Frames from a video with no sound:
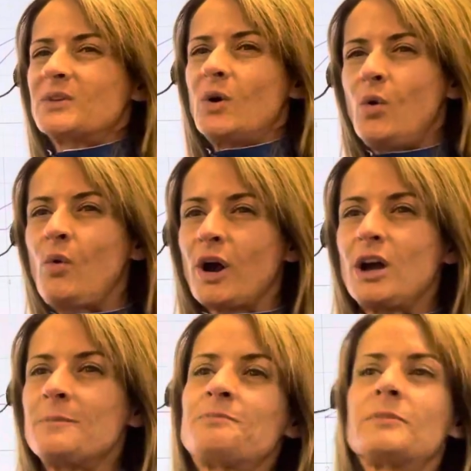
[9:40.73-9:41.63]

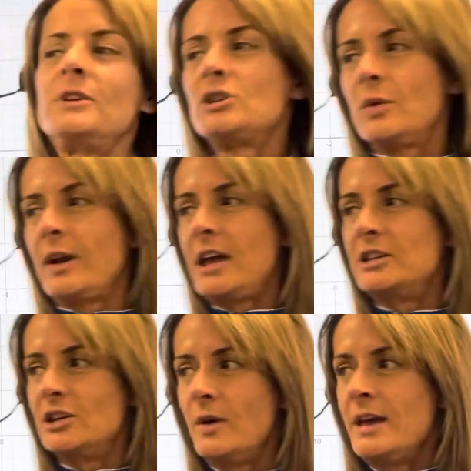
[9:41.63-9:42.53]
or usually what I
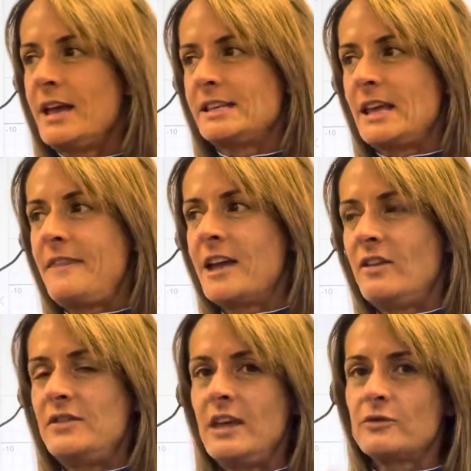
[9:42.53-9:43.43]
do is I think of
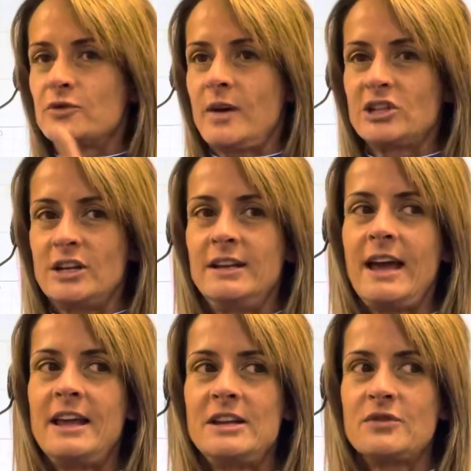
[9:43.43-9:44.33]
it the other direction,
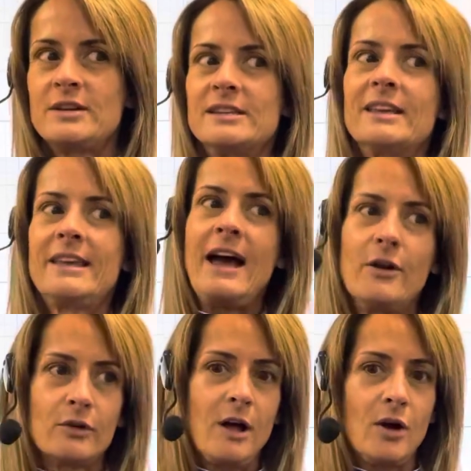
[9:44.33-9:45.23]
90 degrees
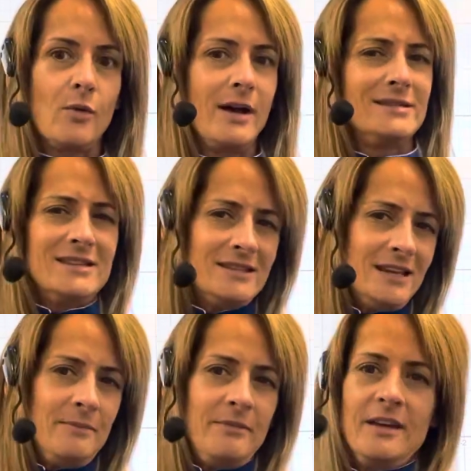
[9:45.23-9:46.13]
counterclockwise. It's the
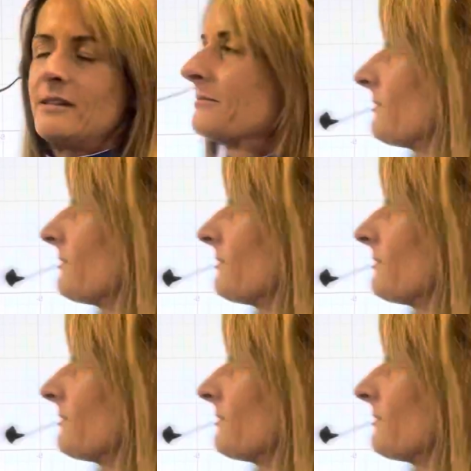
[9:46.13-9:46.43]
same thing.